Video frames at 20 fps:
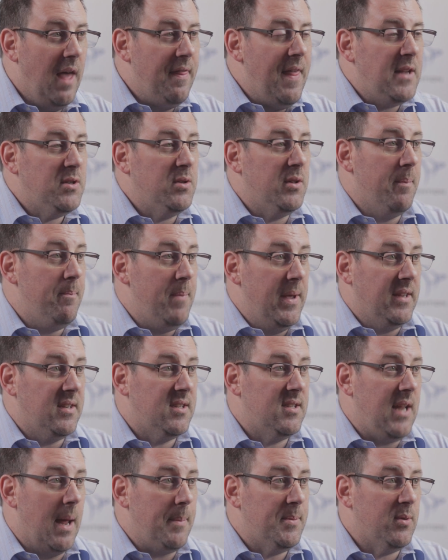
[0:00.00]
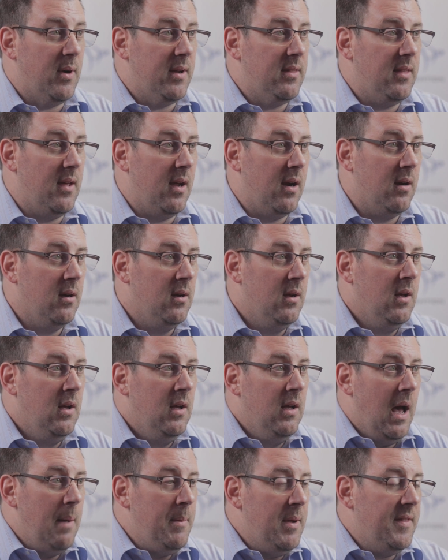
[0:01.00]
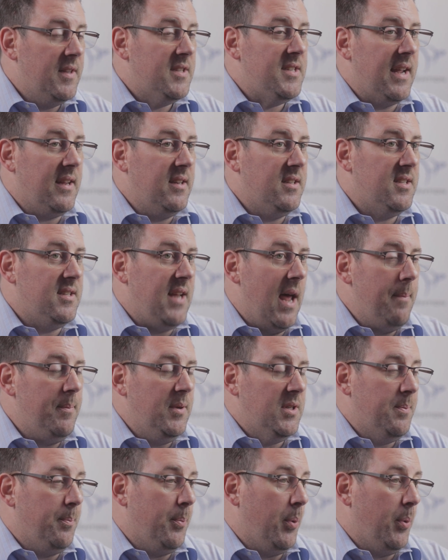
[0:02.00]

And that's one of the biggest steps right there. I mean, the second step is